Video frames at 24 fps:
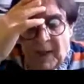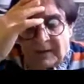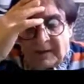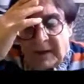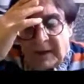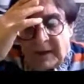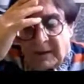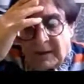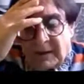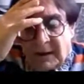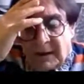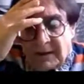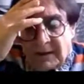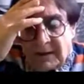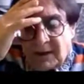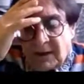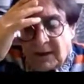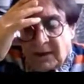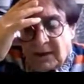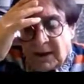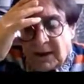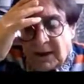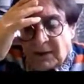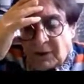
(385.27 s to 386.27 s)
centers
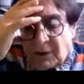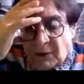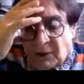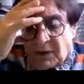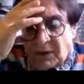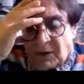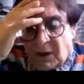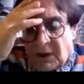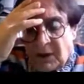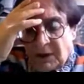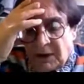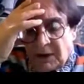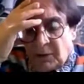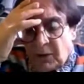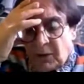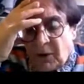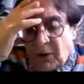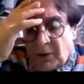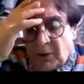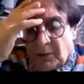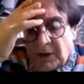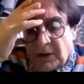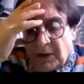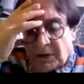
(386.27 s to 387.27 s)
such as Susa and
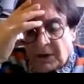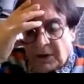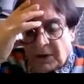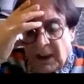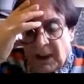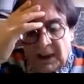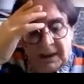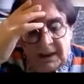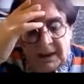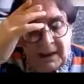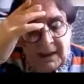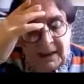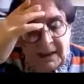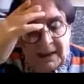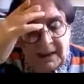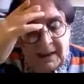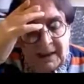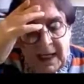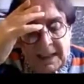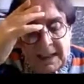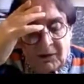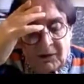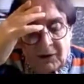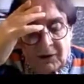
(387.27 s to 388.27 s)
Shohamish than
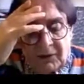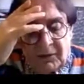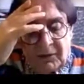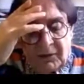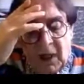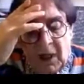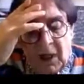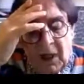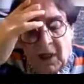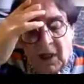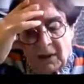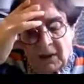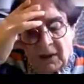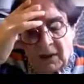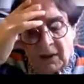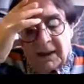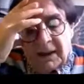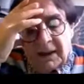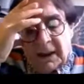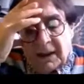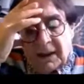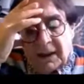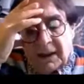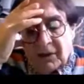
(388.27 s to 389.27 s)
that of
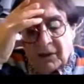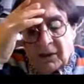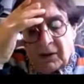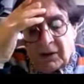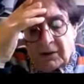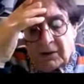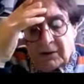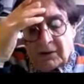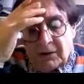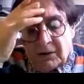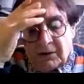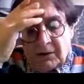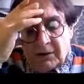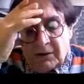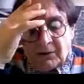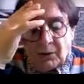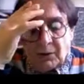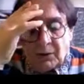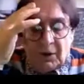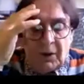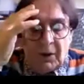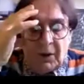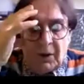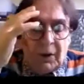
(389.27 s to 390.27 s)
100 hectares of
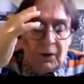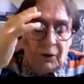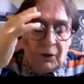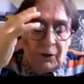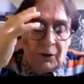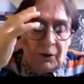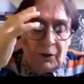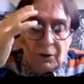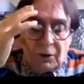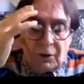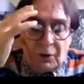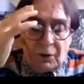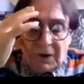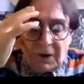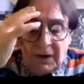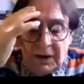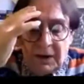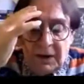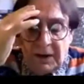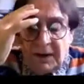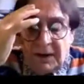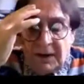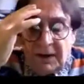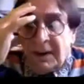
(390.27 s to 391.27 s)
Uruk
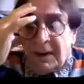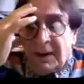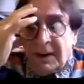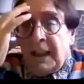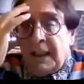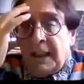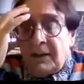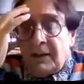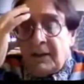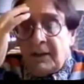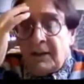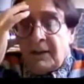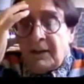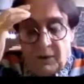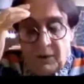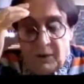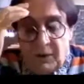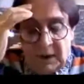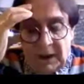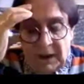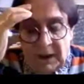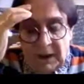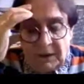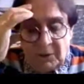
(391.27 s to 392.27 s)
in the late
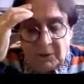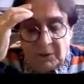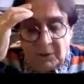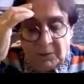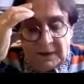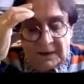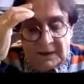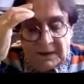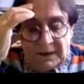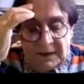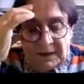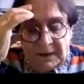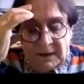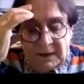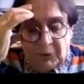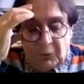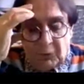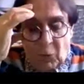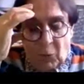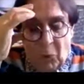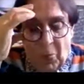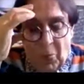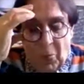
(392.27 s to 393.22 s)
4th millennium BC.